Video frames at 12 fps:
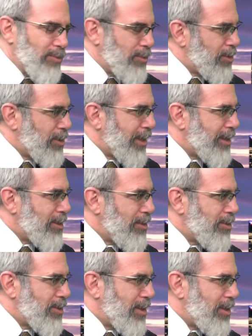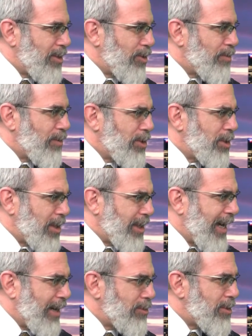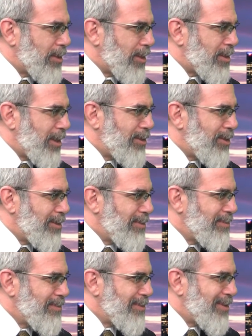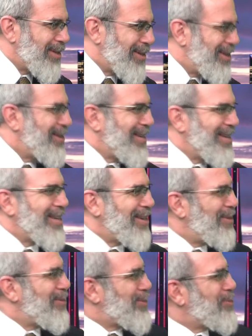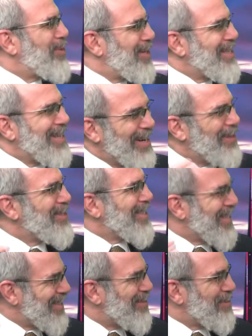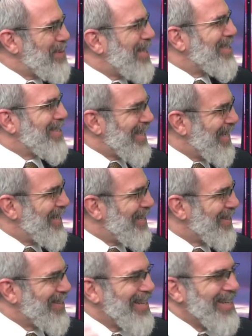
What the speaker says: would you like to go see the University Counseling Center? He was worried that I was something mentally ill